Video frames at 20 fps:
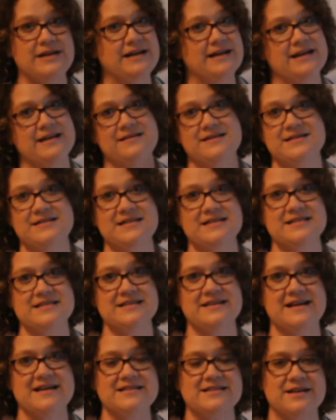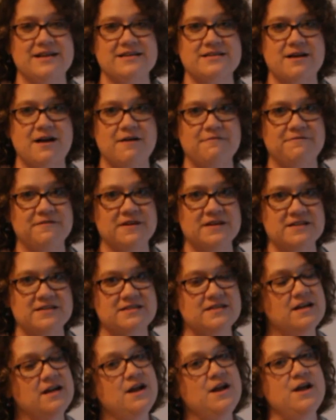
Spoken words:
and this isn't the SLS office.